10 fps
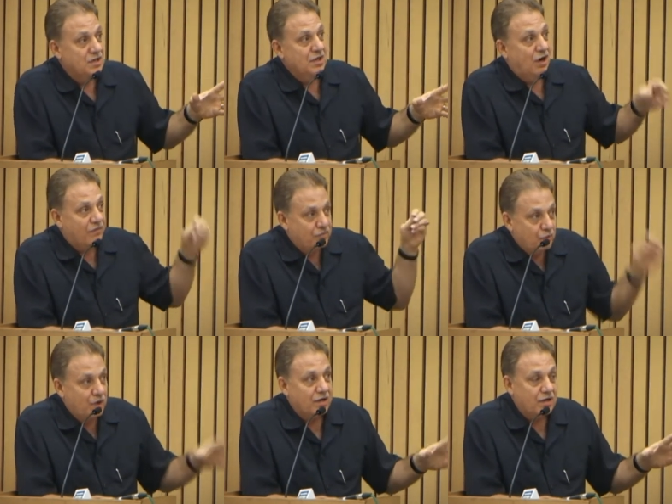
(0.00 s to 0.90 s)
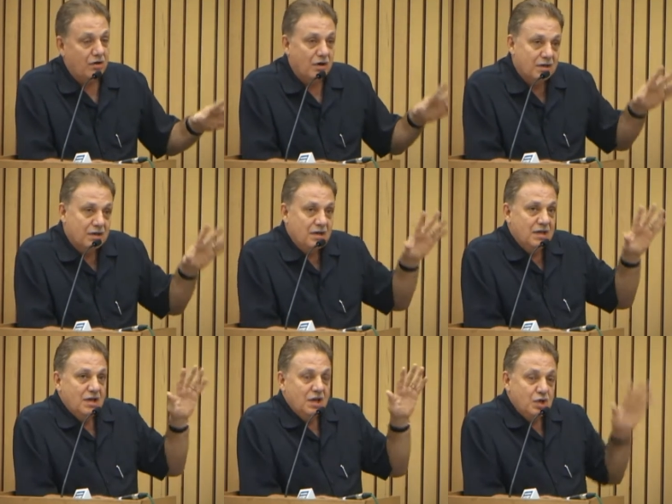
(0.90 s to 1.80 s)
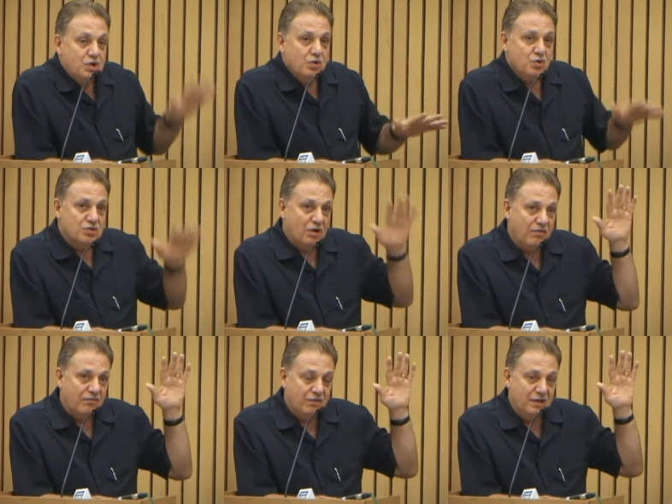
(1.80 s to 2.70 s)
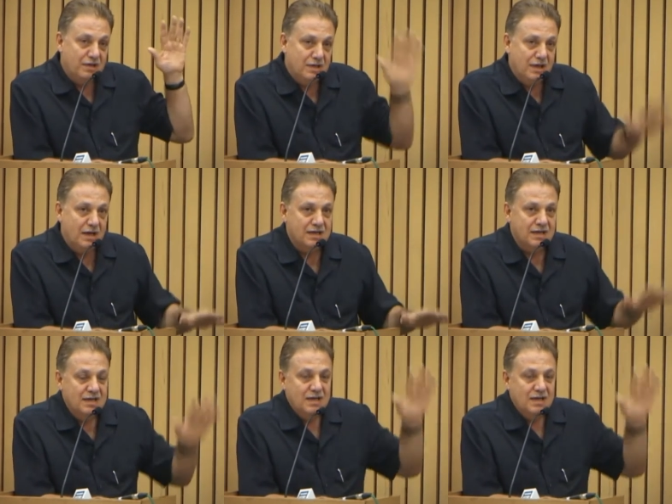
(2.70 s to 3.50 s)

of work on the issues of India,